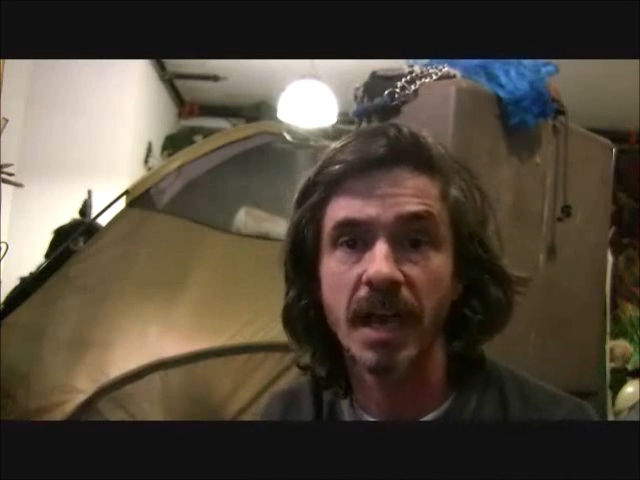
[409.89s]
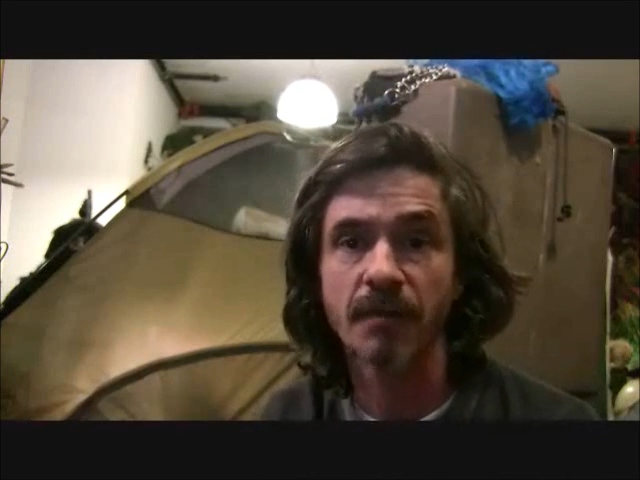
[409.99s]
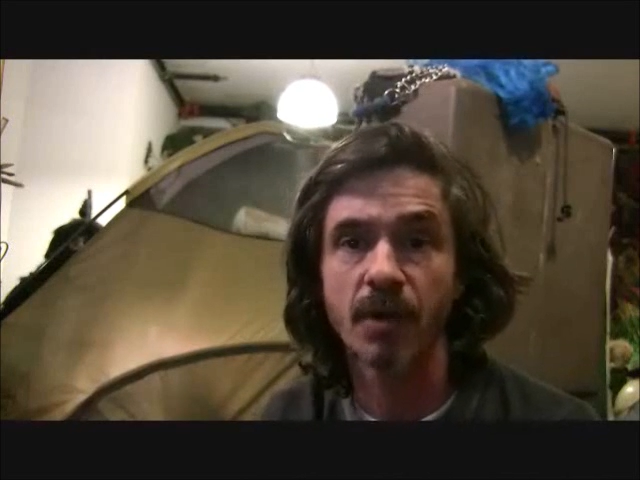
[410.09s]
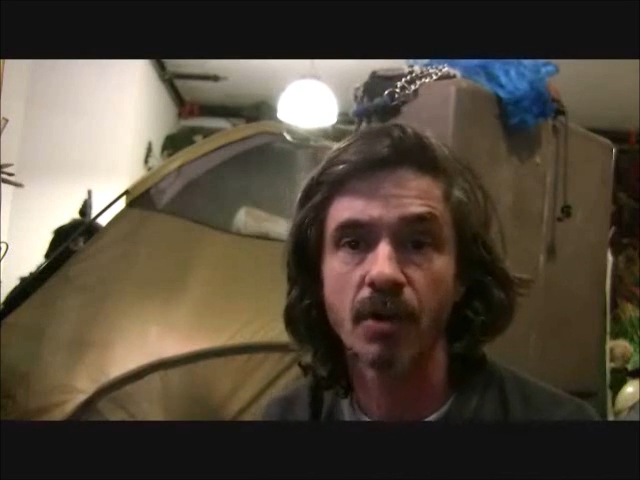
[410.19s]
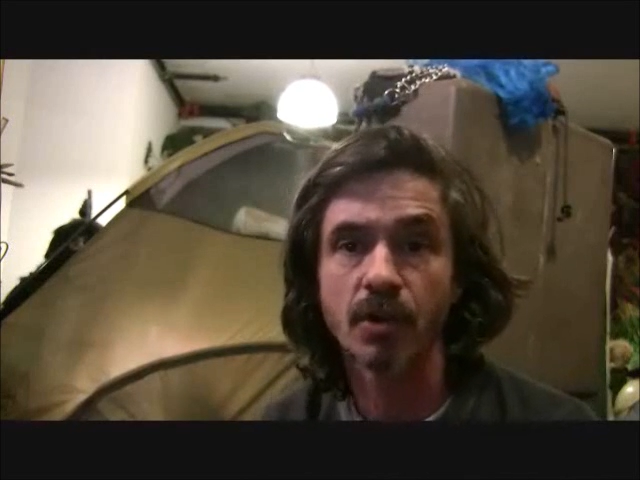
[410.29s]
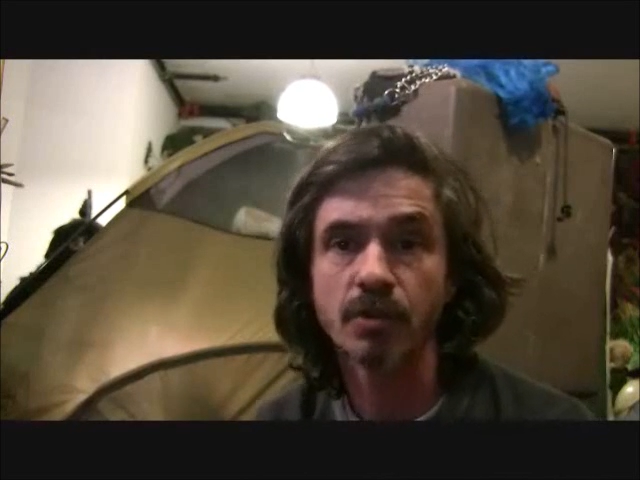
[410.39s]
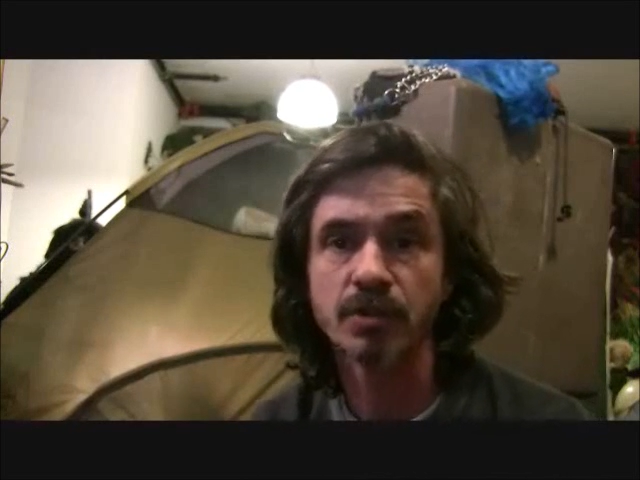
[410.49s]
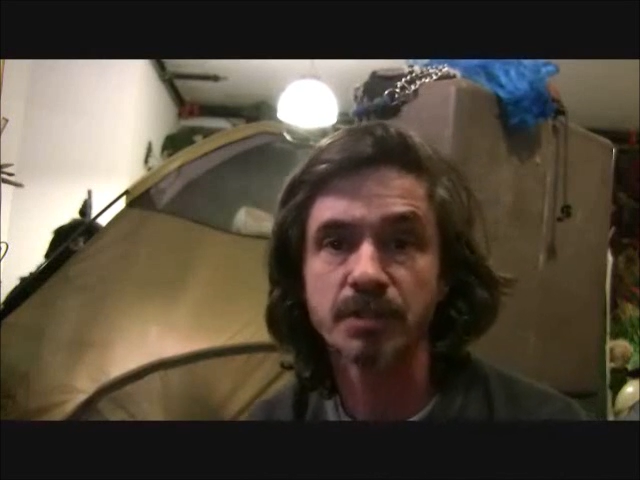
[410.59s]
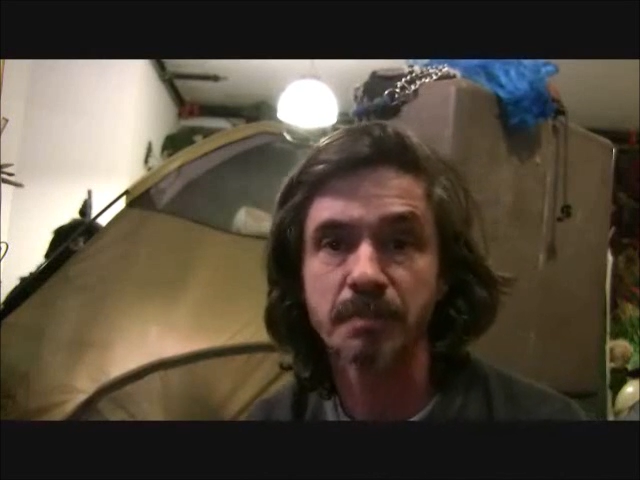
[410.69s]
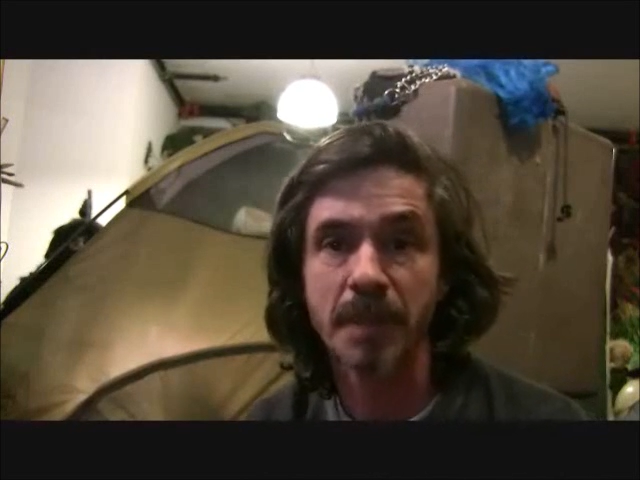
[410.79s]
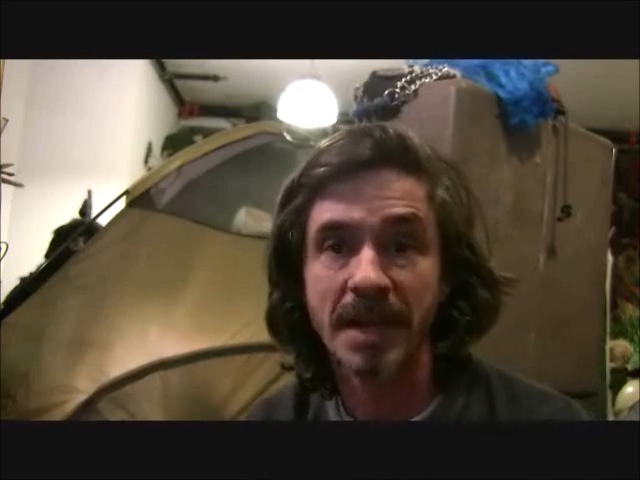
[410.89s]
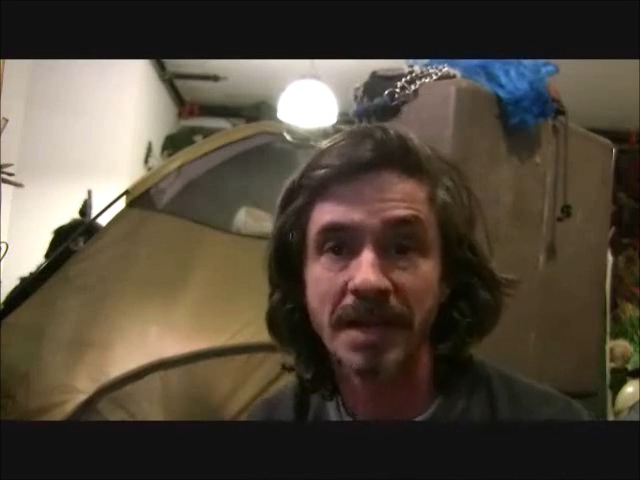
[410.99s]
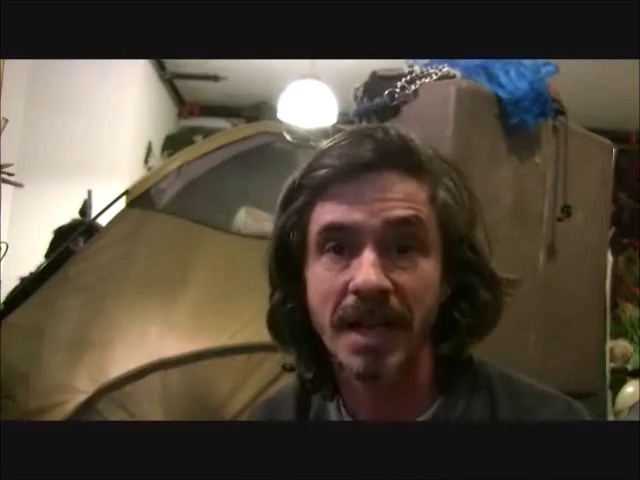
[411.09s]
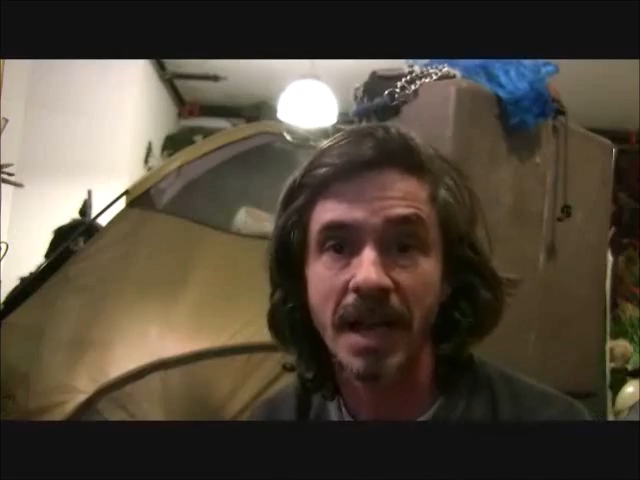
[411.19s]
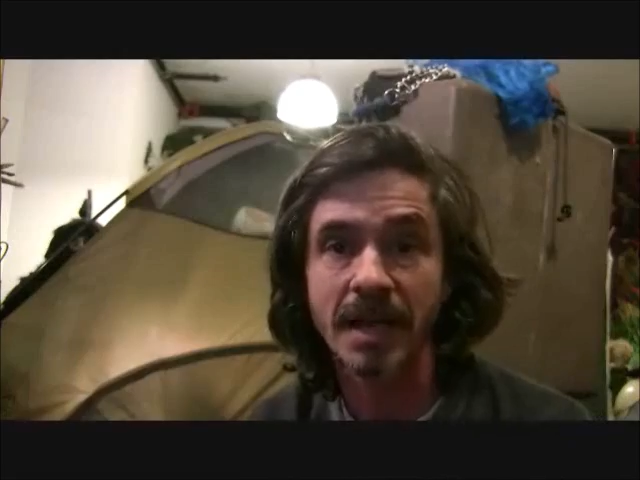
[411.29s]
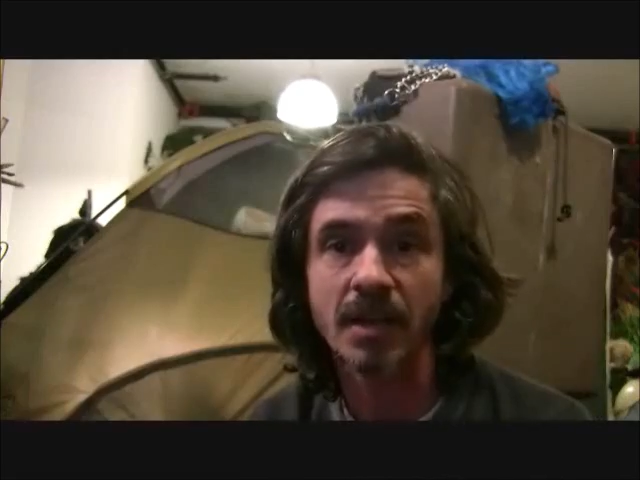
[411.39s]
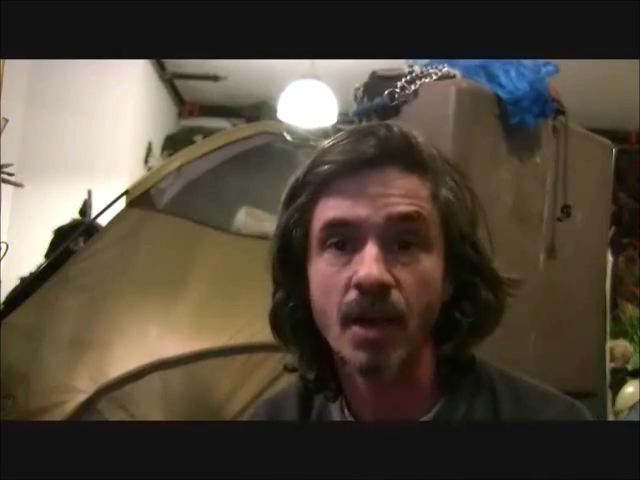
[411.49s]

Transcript: ever. Use Benadine